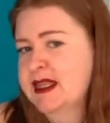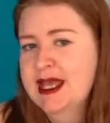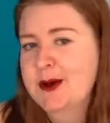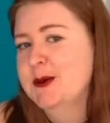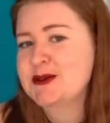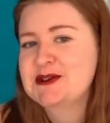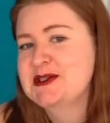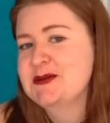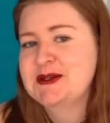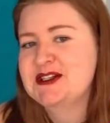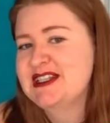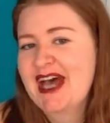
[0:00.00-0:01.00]
That wasn't
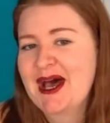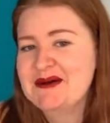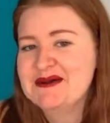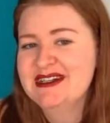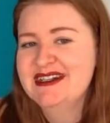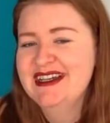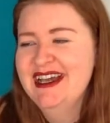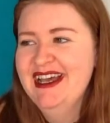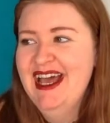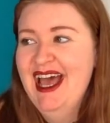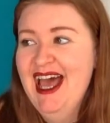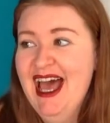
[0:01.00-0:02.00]
supposed to happen.
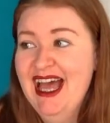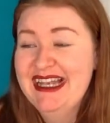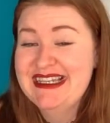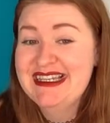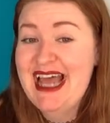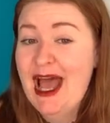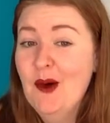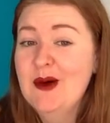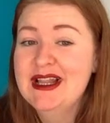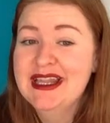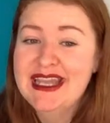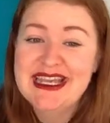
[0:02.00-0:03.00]
And an
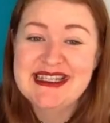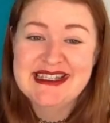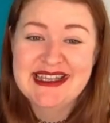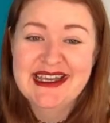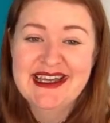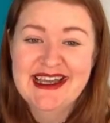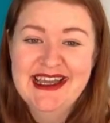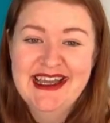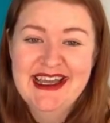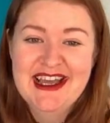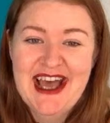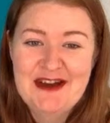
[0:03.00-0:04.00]
hour later,
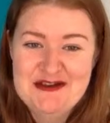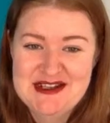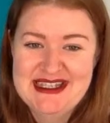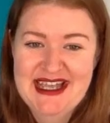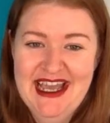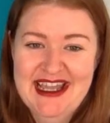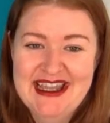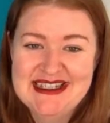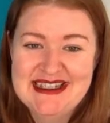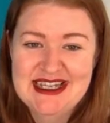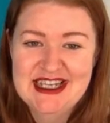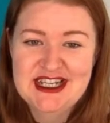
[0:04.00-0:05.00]
after sat at the
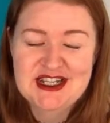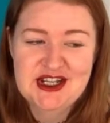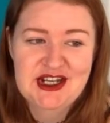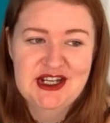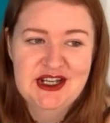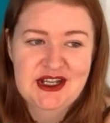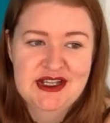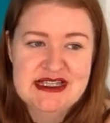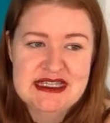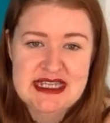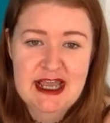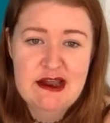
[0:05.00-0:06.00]
station
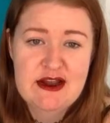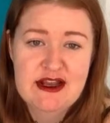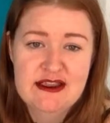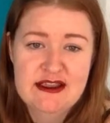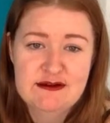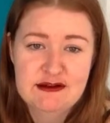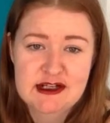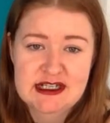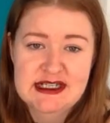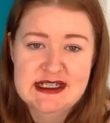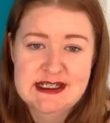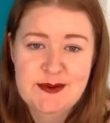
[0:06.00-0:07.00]
staring at the
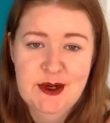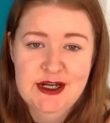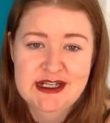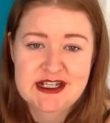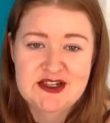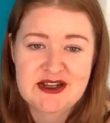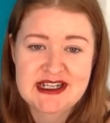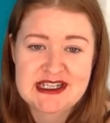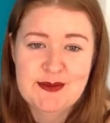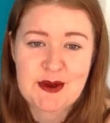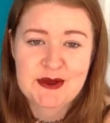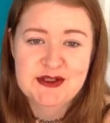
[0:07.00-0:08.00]
really disappointed train
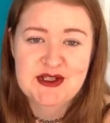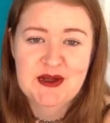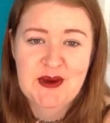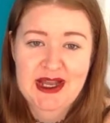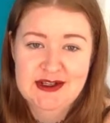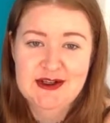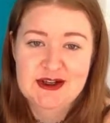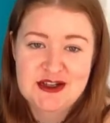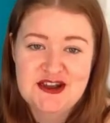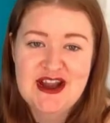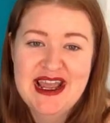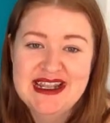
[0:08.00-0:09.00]
spotters who had no
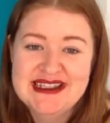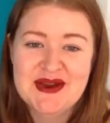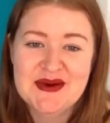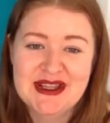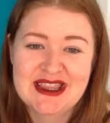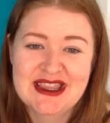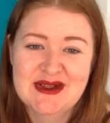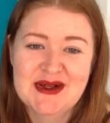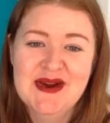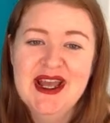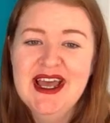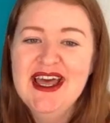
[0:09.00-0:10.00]
trains going
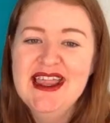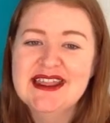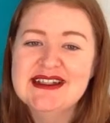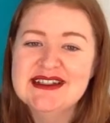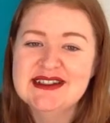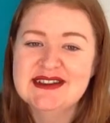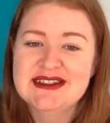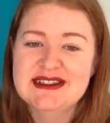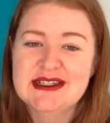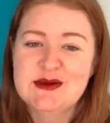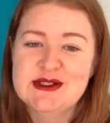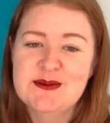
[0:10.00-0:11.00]
through, they told us
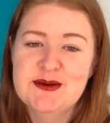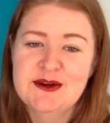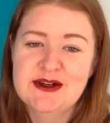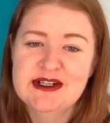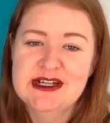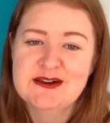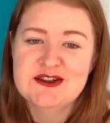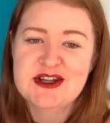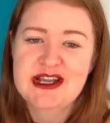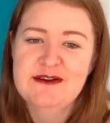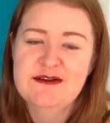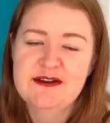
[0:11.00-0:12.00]
that there was a broken down
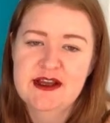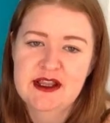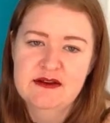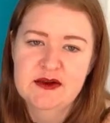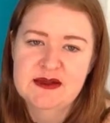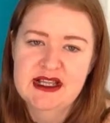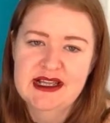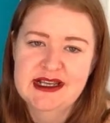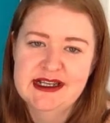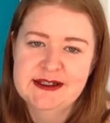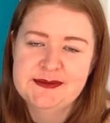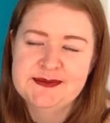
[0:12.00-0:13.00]
train further up the
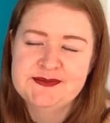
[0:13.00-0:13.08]
line.